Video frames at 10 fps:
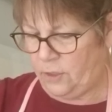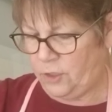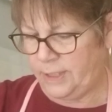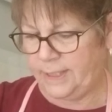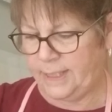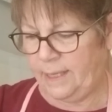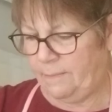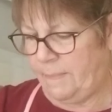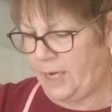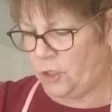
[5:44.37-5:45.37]
just to
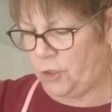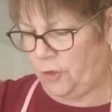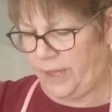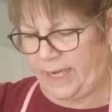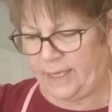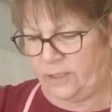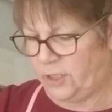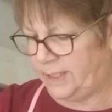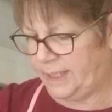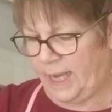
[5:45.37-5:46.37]
make sure that it
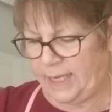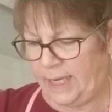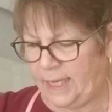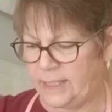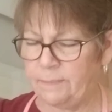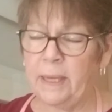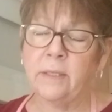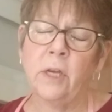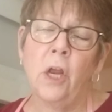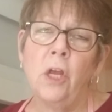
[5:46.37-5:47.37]
just kind of gets
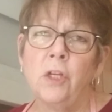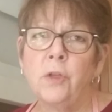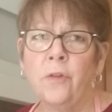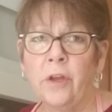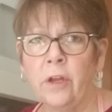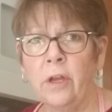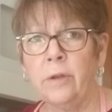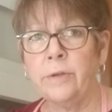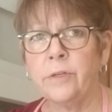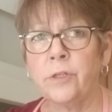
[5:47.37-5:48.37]
mixed. So the
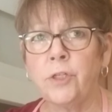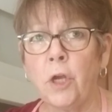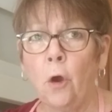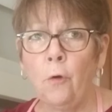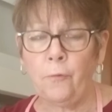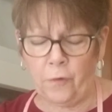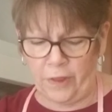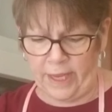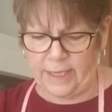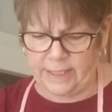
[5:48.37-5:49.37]
dough for
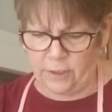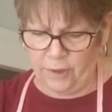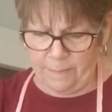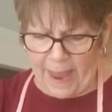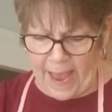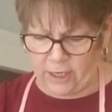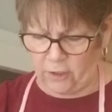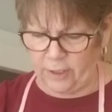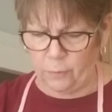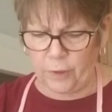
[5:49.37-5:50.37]
this, or the batter,
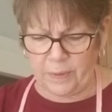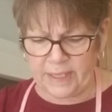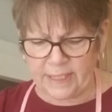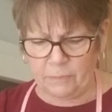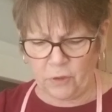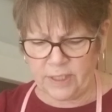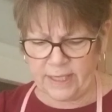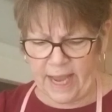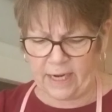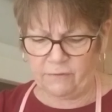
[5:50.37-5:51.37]
it would be similar to
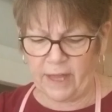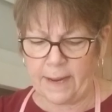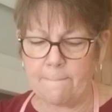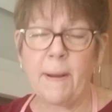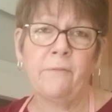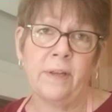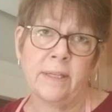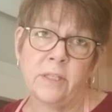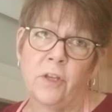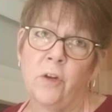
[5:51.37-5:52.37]
that of like
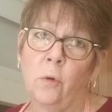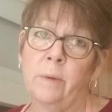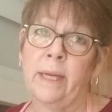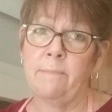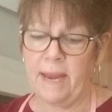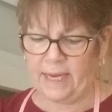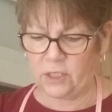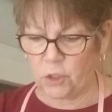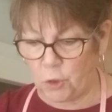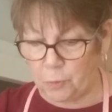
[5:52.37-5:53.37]
muffins. So you don't want to make
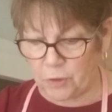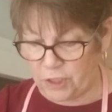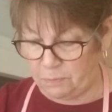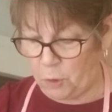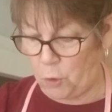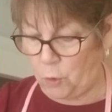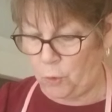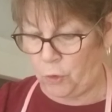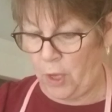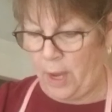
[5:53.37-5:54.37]
it super
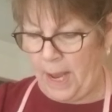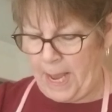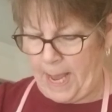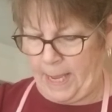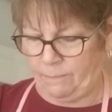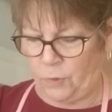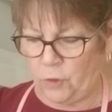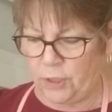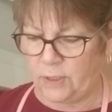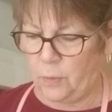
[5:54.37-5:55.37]
smooth. You
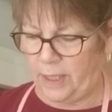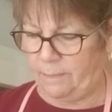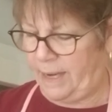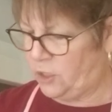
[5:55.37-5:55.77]
just want to make